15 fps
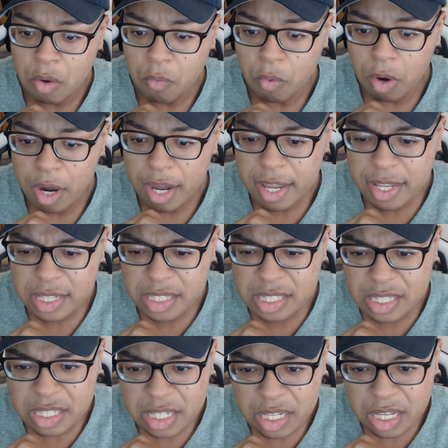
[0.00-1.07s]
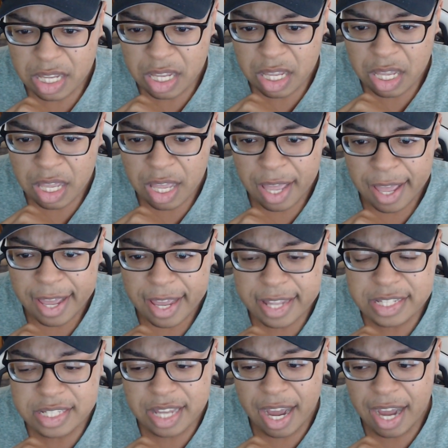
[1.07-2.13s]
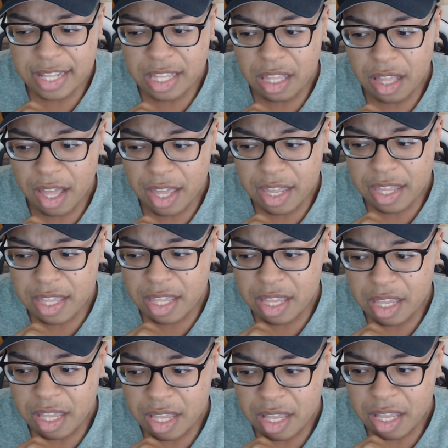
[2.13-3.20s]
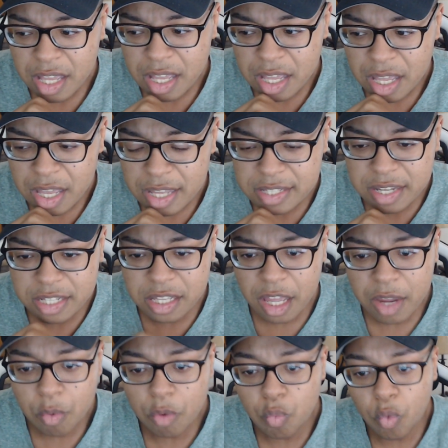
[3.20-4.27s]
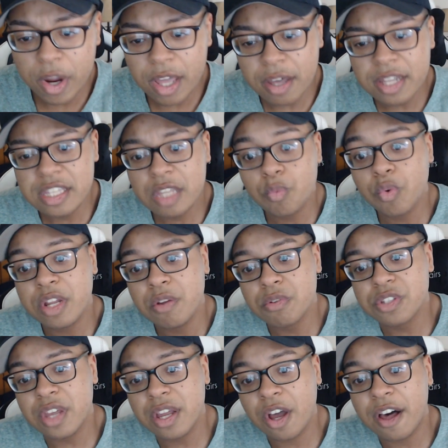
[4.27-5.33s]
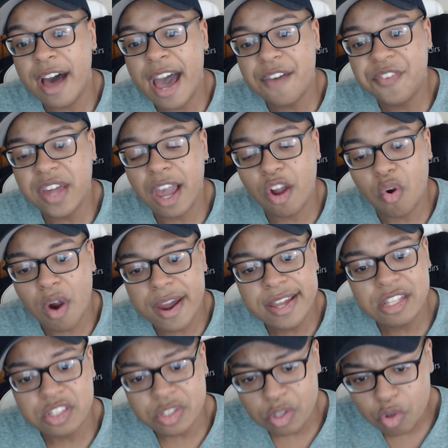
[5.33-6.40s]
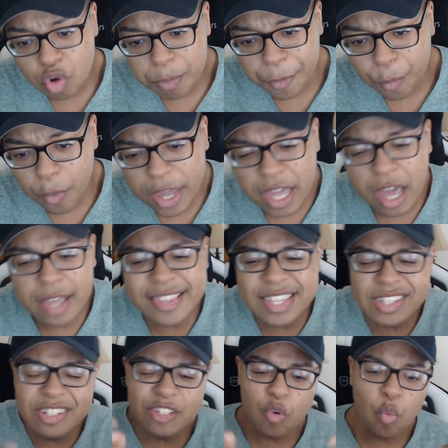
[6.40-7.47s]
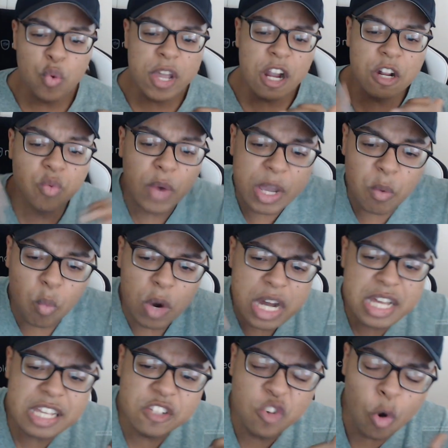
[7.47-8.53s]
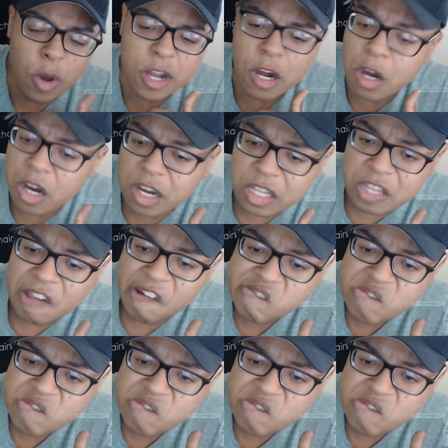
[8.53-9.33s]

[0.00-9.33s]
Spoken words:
What? It's kind of like what Rayleigh did when he was like laughing and crying too, but wait, this is weird. Wait, what is going on?